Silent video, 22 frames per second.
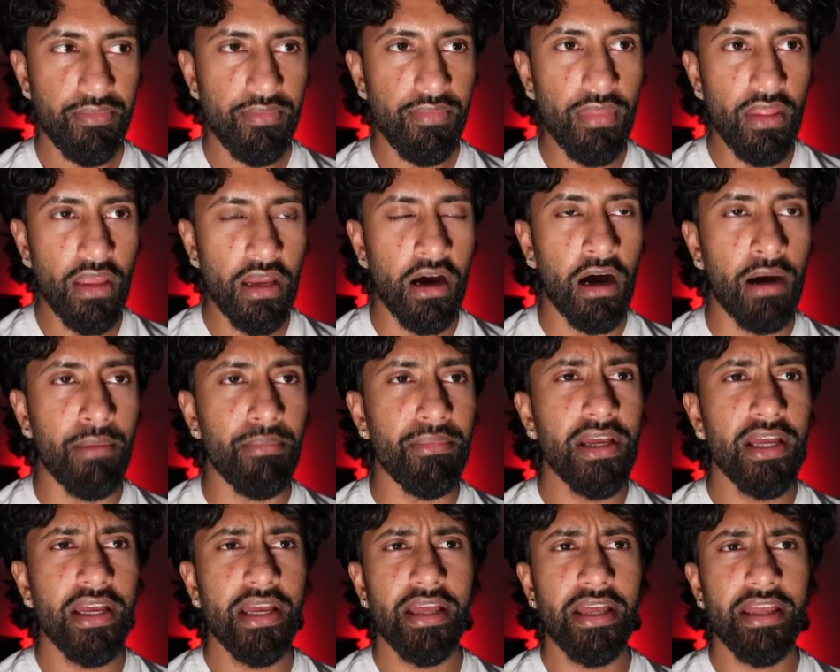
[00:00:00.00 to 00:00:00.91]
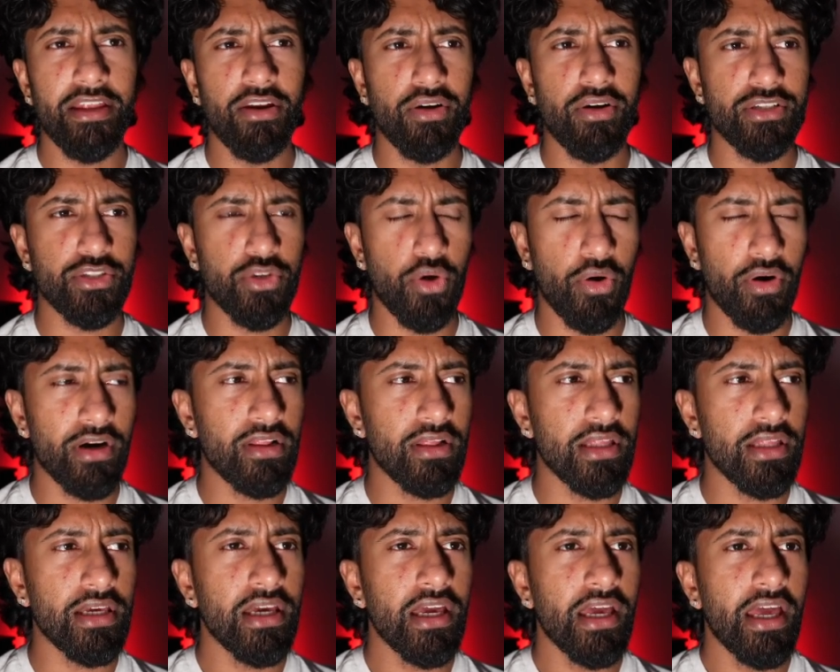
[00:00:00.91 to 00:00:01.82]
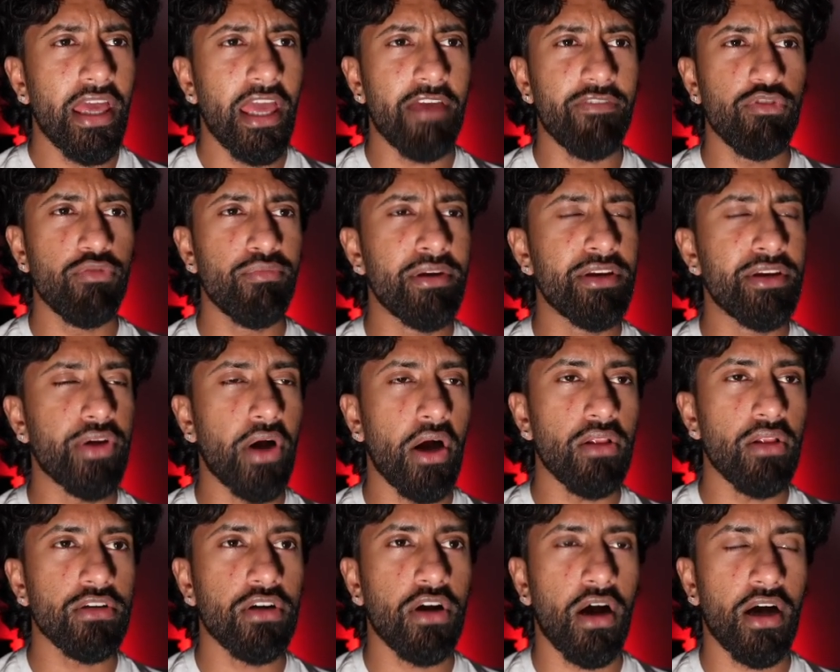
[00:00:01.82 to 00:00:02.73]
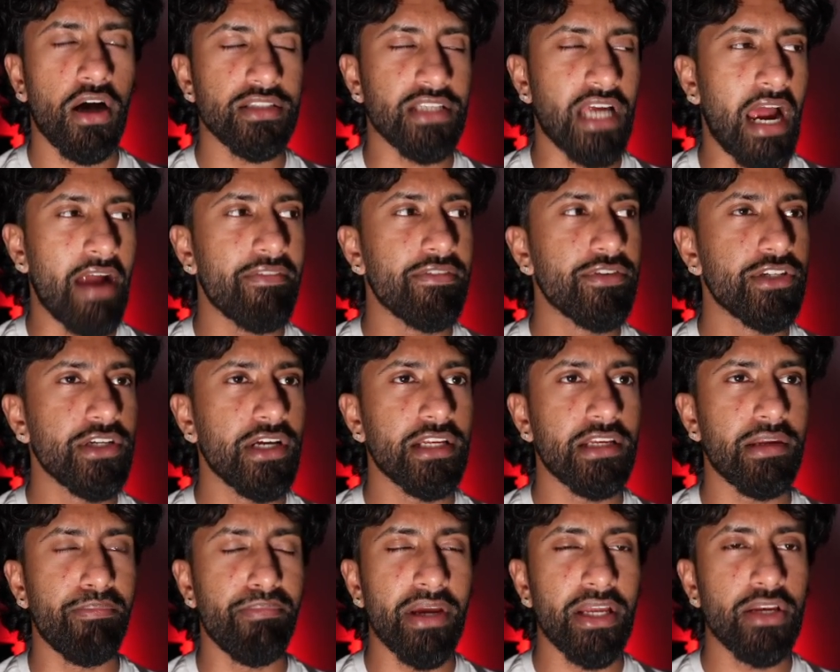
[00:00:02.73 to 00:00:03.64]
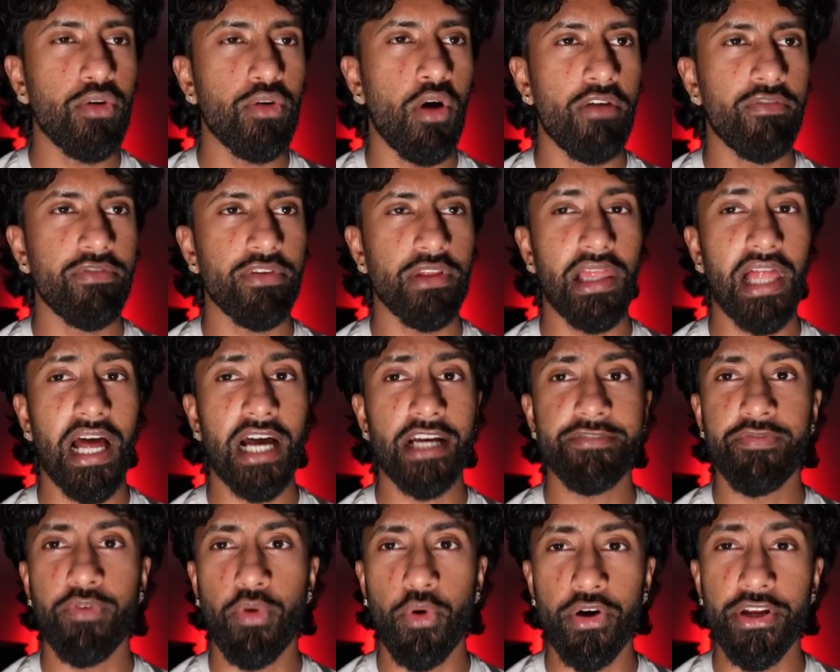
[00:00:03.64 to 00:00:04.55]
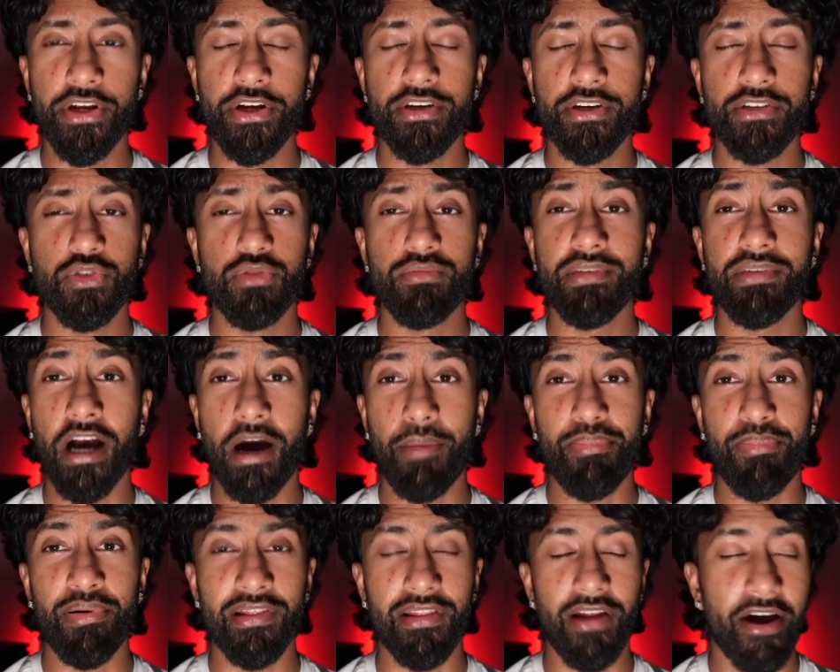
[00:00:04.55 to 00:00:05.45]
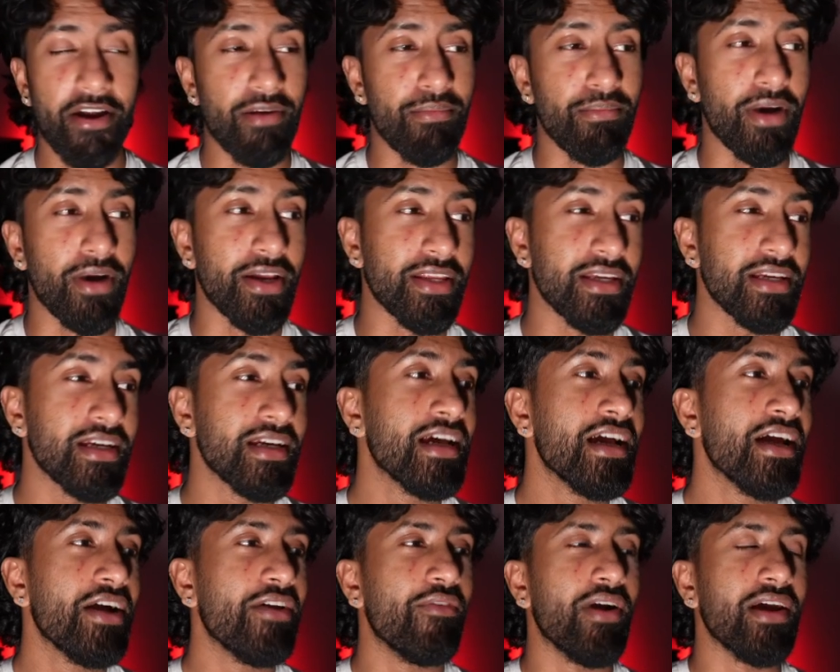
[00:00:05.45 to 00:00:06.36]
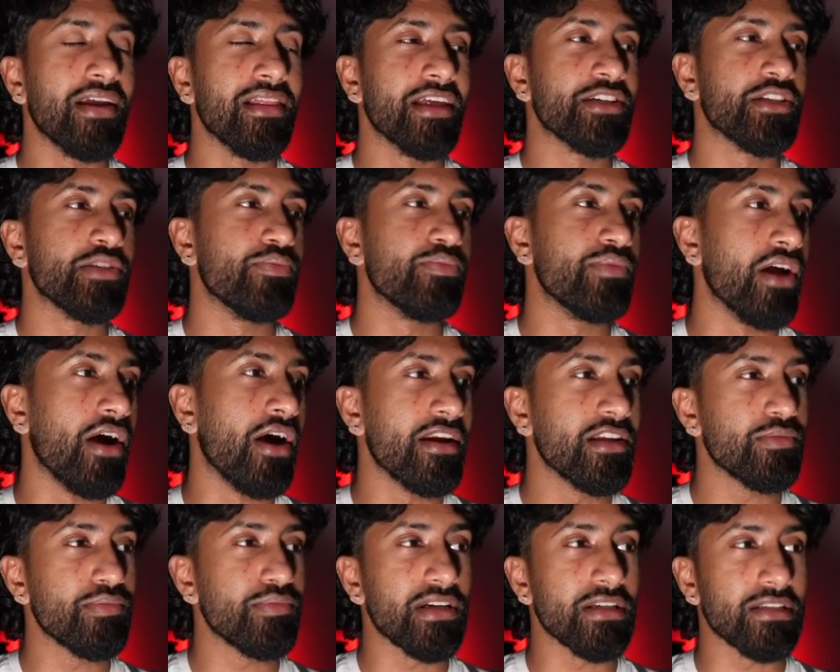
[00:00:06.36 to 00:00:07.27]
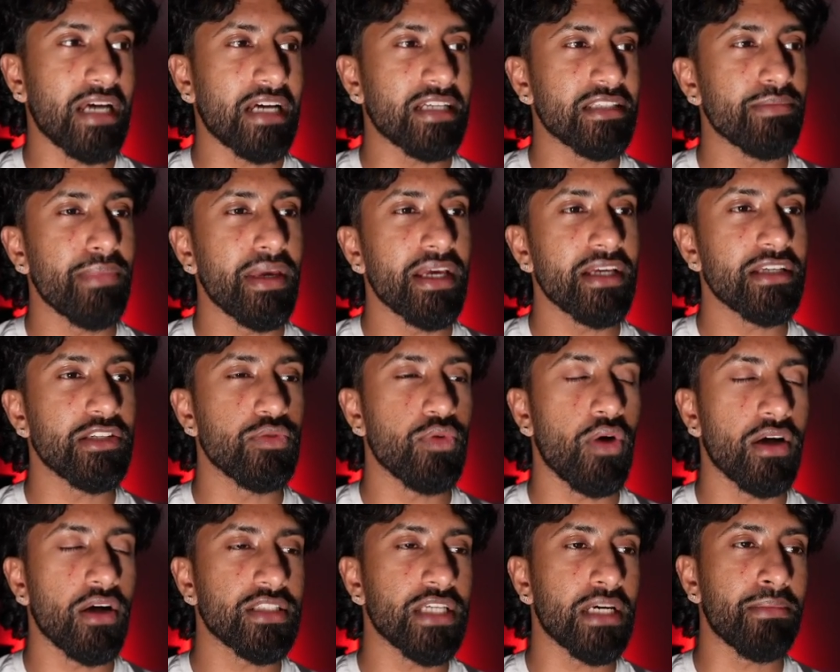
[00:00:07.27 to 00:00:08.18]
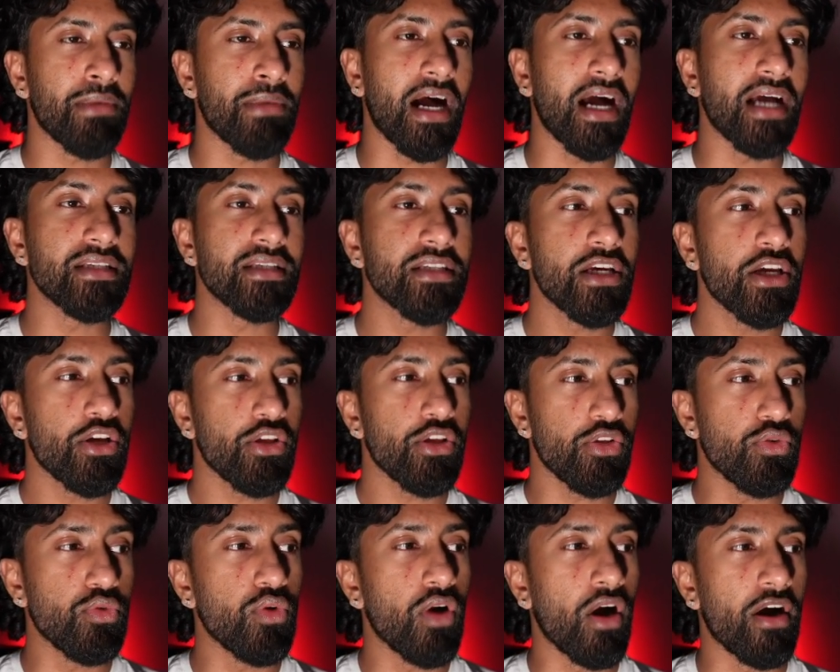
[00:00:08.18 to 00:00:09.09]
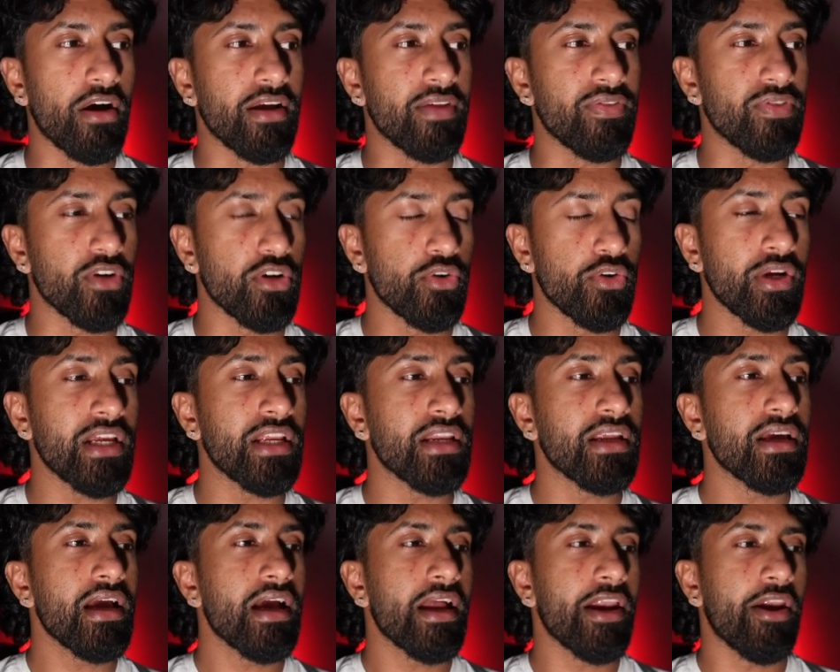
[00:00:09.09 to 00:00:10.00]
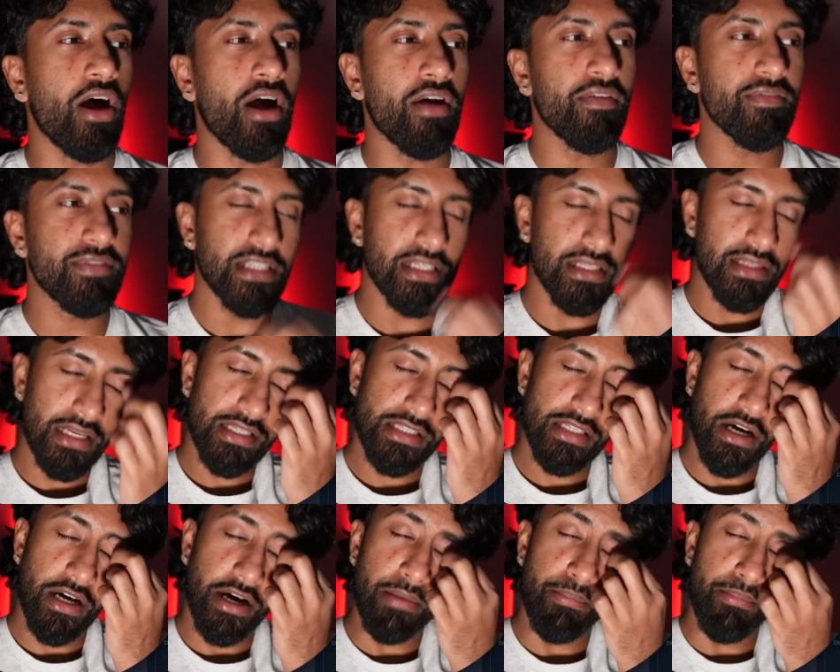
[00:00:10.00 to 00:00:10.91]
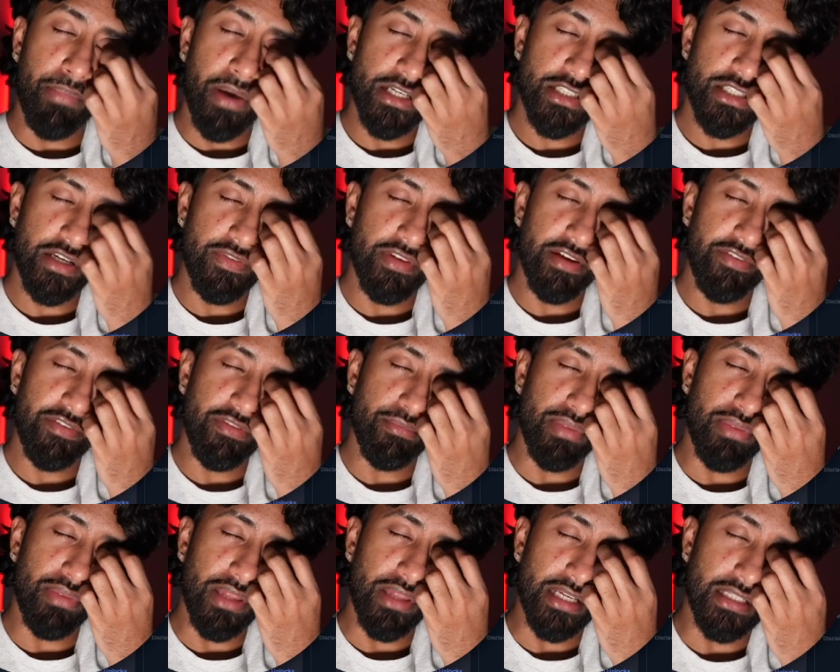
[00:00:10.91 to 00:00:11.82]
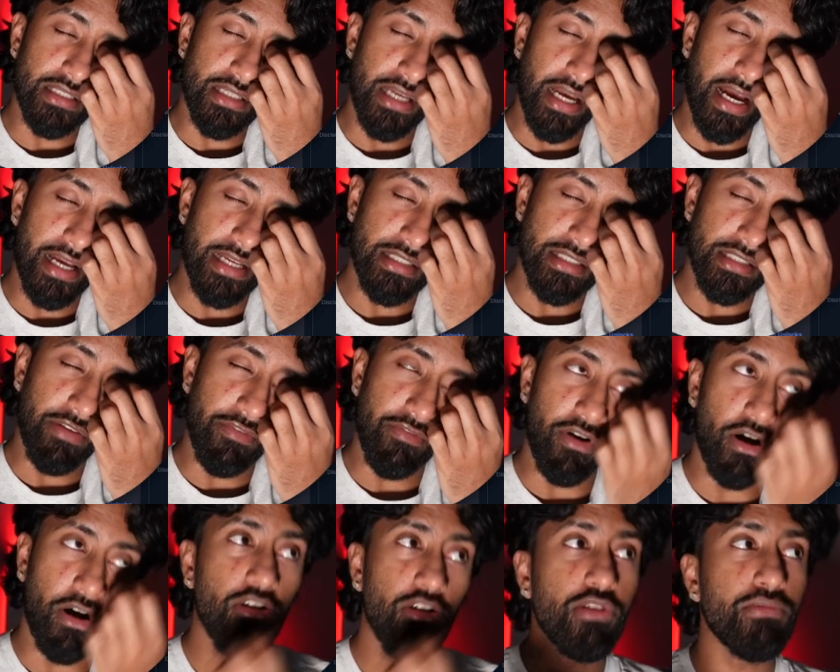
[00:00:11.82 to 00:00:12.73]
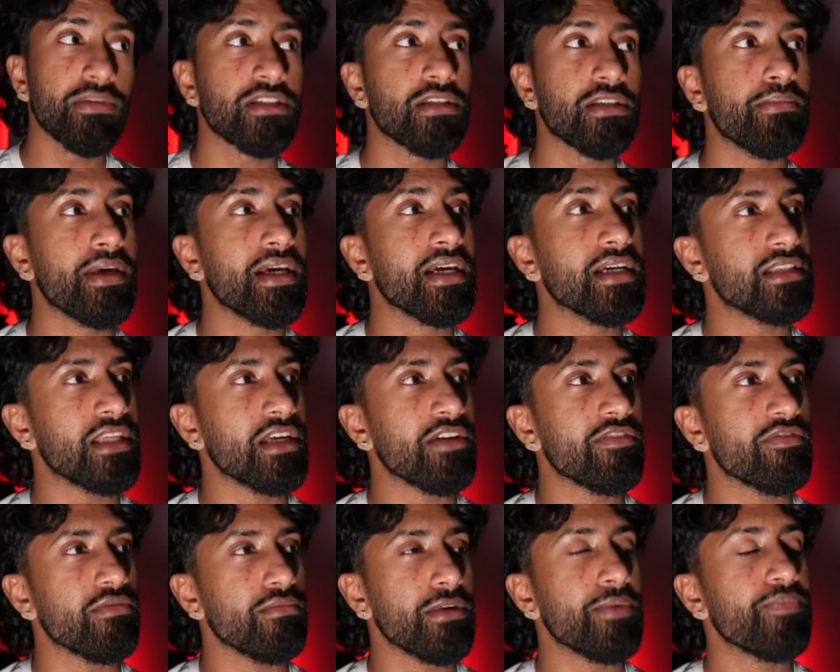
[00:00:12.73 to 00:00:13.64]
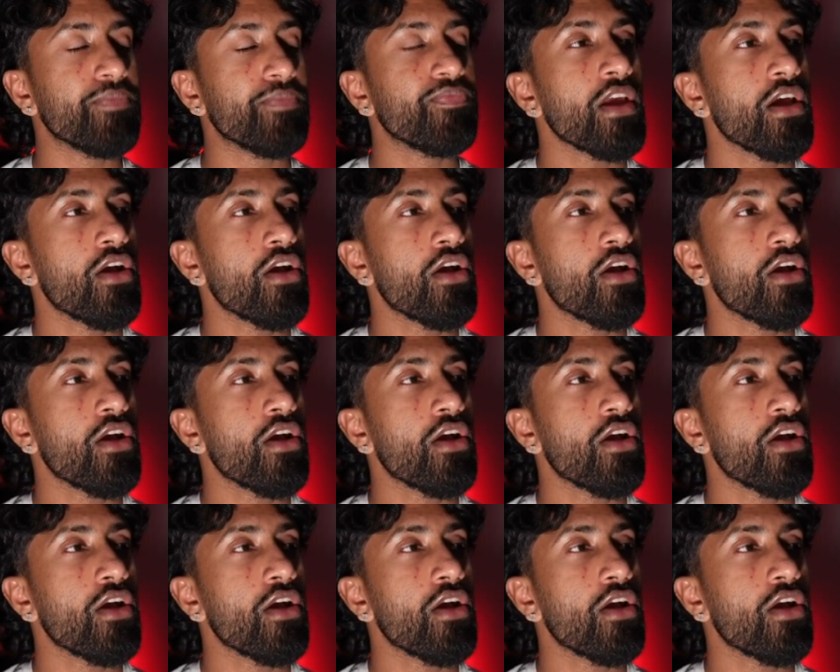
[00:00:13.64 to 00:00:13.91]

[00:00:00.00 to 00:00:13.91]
You know, historically, if you've been dollar cost averaging into Bitcoin for the last 4 years, you'd be up a lot of money, right? Let's just be honest, because as it makes new all-time highs, you are in the green. Now, obviously, listed on a bunch of different places, guys. The volume is the biggest thing for me.